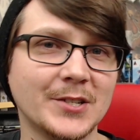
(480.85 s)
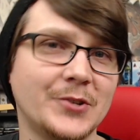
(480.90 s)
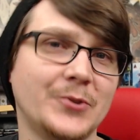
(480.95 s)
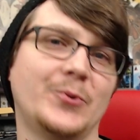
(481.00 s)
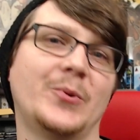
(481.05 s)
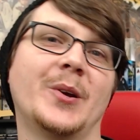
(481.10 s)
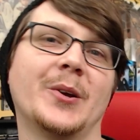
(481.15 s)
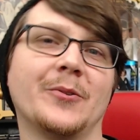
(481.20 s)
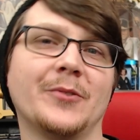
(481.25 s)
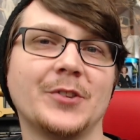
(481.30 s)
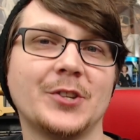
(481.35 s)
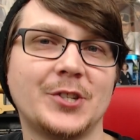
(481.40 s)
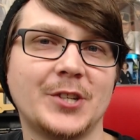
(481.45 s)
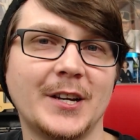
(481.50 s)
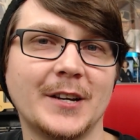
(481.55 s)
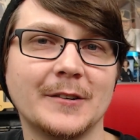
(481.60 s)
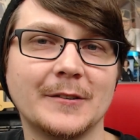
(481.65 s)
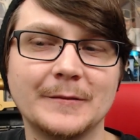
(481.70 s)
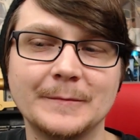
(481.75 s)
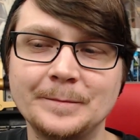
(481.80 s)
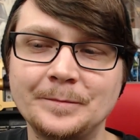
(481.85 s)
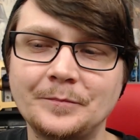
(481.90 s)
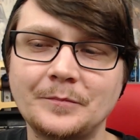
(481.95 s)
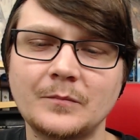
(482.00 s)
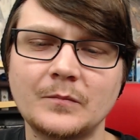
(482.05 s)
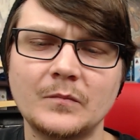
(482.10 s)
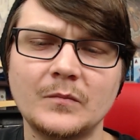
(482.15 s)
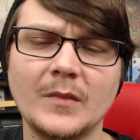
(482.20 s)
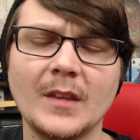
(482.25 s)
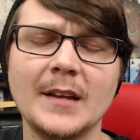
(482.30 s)
do here on the channel.
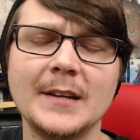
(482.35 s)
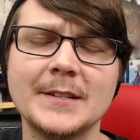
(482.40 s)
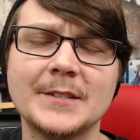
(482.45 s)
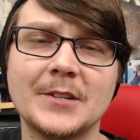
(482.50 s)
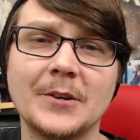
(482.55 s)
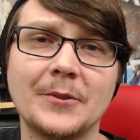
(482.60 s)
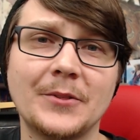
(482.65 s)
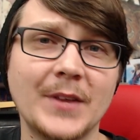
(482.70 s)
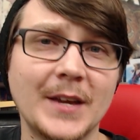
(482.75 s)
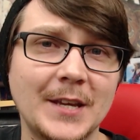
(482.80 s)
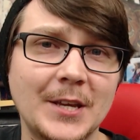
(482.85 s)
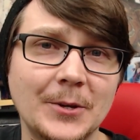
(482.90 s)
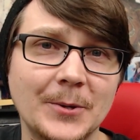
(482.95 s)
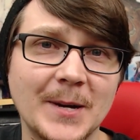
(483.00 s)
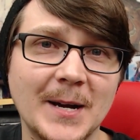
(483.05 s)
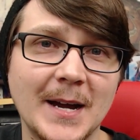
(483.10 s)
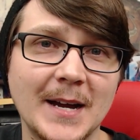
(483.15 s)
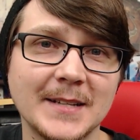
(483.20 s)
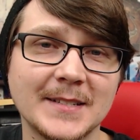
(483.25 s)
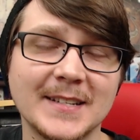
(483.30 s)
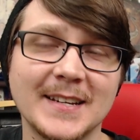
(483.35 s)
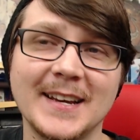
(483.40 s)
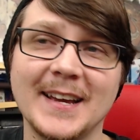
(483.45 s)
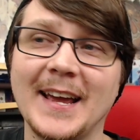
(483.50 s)
So thank you guys.